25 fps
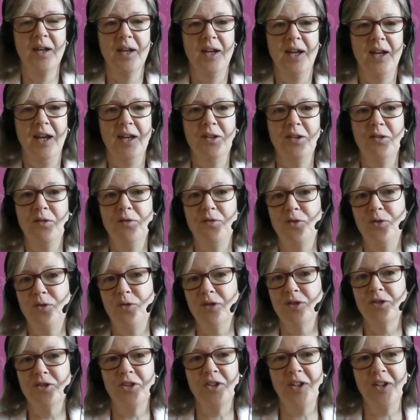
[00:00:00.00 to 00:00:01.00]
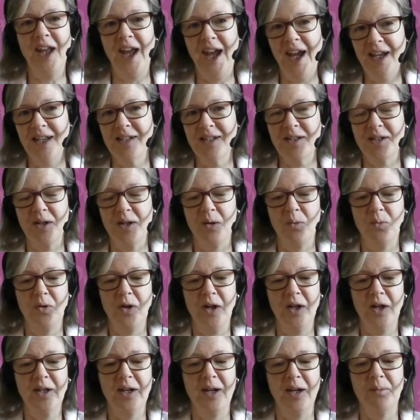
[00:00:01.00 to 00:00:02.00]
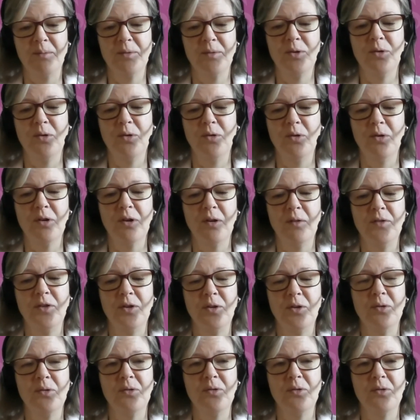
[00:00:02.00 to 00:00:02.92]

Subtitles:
And of course, an extra welcome to all of you